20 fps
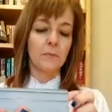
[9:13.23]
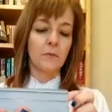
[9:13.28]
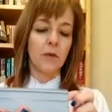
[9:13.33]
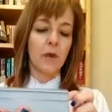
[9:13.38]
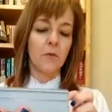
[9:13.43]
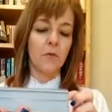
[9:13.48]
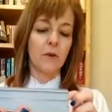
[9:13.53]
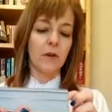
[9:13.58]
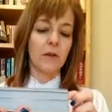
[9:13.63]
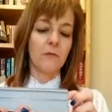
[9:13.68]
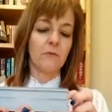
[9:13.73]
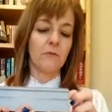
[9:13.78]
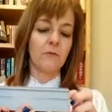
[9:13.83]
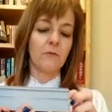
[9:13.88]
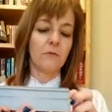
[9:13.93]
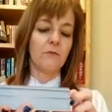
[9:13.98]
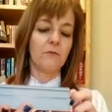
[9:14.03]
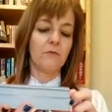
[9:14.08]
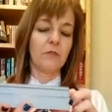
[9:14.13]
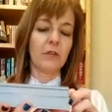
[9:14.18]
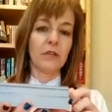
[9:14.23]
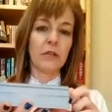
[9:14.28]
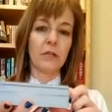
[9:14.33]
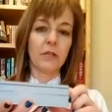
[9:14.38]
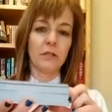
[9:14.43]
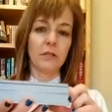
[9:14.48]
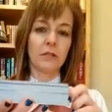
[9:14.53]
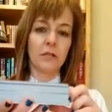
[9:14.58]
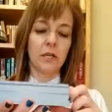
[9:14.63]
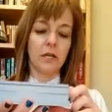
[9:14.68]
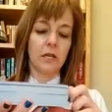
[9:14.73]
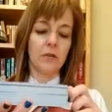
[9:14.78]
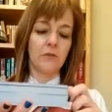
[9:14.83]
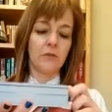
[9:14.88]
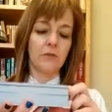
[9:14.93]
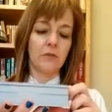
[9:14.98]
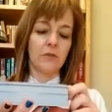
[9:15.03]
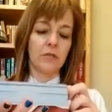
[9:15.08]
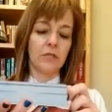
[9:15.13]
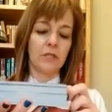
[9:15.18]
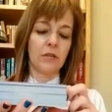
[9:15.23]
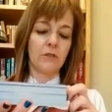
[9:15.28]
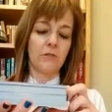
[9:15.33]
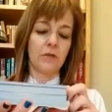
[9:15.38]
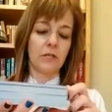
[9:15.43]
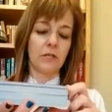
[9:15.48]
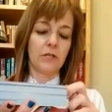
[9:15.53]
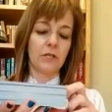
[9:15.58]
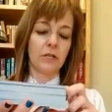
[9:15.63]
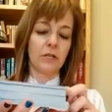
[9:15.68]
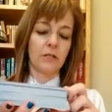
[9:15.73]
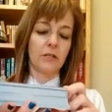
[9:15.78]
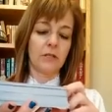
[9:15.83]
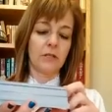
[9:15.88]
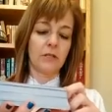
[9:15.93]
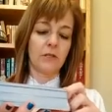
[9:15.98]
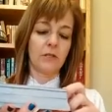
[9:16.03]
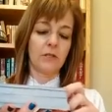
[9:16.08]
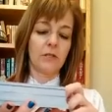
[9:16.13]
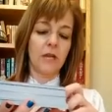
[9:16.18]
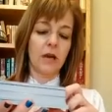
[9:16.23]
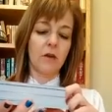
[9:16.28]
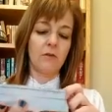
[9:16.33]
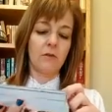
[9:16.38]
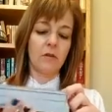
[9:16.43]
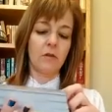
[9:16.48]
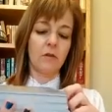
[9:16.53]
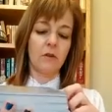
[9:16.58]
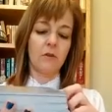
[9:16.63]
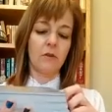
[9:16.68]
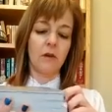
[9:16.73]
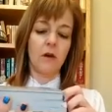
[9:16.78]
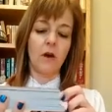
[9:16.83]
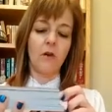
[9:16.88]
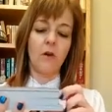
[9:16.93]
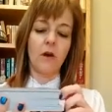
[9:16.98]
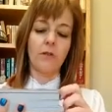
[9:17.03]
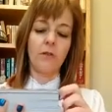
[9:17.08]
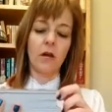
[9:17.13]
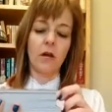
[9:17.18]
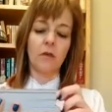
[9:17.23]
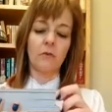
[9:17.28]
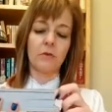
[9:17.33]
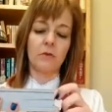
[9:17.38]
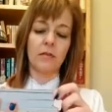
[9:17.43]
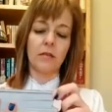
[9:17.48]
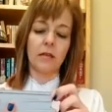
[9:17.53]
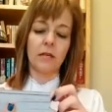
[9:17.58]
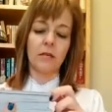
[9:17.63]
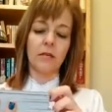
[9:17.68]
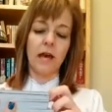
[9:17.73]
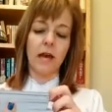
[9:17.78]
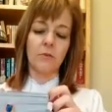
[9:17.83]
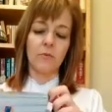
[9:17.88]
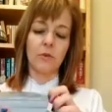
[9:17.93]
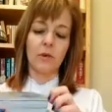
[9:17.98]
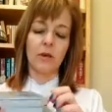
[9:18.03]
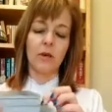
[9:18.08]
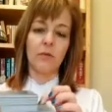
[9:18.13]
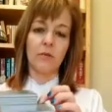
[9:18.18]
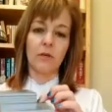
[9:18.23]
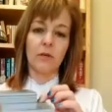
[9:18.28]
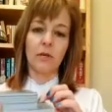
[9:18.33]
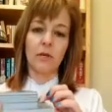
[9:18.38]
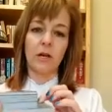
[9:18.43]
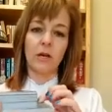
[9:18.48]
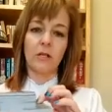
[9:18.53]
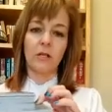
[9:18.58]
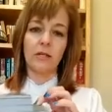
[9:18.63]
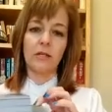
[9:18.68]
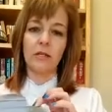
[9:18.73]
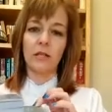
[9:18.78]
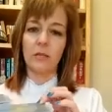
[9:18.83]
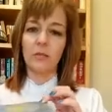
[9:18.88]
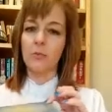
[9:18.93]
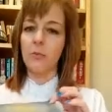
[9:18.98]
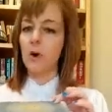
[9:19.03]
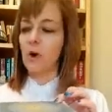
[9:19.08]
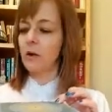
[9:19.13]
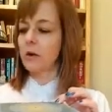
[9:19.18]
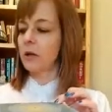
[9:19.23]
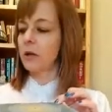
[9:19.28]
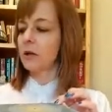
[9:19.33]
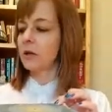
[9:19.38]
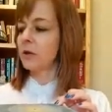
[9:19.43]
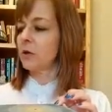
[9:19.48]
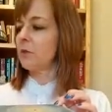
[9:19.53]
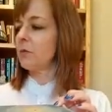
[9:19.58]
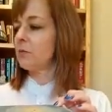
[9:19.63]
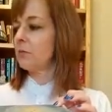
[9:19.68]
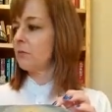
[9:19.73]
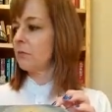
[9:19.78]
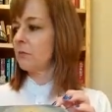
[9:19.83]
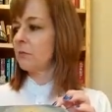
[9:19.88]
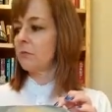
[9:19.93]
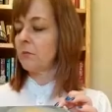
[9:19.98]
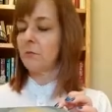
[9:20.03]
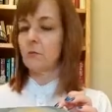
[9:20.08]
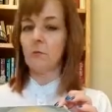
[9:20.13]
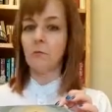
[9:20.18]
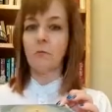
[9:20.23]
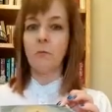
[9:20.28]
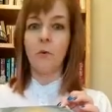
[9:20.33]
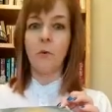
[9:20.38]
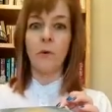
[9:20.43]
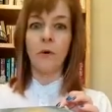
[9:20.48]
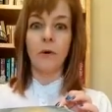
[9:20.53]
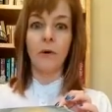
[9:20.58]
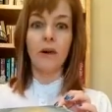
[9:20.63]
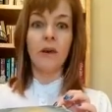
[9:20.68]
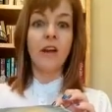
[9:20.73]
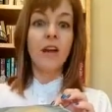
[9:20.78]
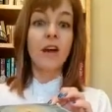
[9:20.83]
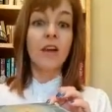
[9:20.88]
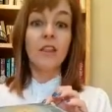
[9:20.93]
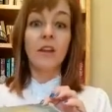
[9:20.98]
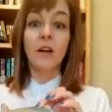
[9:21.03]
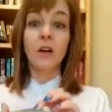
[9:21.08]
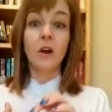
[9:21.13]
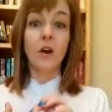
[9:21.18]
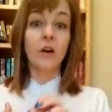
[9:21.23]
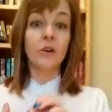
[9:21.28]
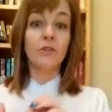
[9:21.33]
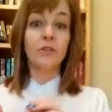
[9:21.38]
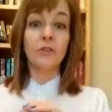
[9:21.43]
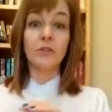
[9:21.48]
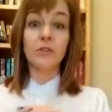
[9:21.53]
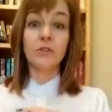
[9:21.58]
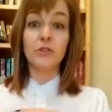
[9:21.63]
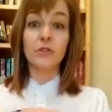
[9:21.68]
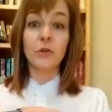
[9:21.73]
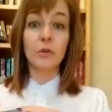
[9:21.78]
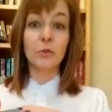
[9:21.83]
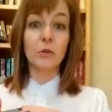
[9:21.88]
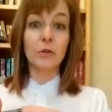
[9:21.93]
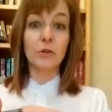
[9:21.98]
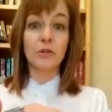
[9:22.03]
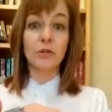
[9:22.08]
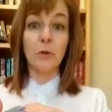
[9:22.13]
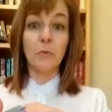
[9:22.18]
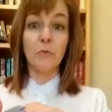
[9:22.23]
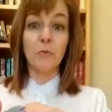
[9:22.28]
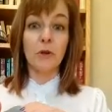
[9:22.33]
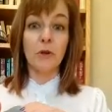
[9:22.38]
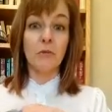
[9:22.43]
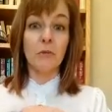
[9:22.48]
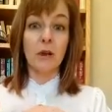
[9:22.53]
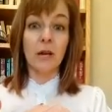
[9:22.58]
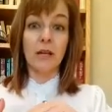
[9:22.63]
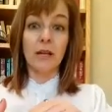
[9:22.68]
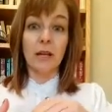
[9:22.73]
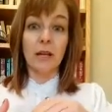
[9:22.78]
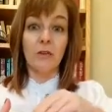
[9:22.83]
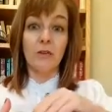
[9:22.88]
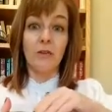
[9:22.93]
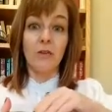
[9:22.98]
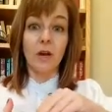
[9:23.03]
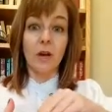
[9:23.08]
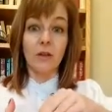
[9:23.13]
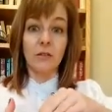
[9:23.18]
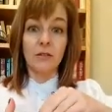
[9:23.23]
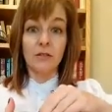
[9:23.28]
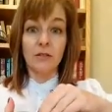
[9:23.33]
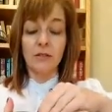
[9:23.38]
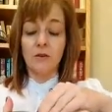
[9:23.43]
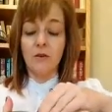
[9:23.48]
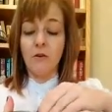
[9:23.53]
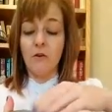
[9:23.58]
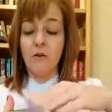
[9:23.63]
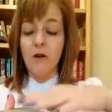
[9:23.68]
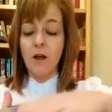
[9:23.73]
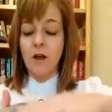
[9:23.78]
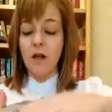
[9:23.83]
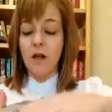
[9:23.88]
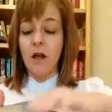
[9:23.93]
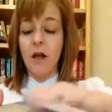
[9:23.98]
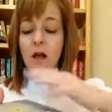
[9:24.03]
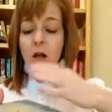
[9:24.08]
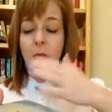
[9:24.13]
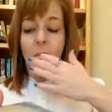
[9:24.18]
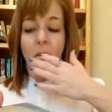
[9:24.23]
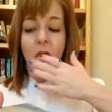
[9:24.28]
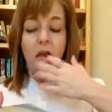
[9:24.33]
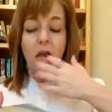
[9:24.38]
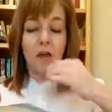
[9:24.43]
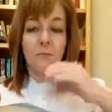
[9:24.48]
And what I'm feeling for Stephen is that it's down here. Oh, I thought it was at that break, but it kind of slid apart a little more. The cards are super jumpy right now, you guys. So I'm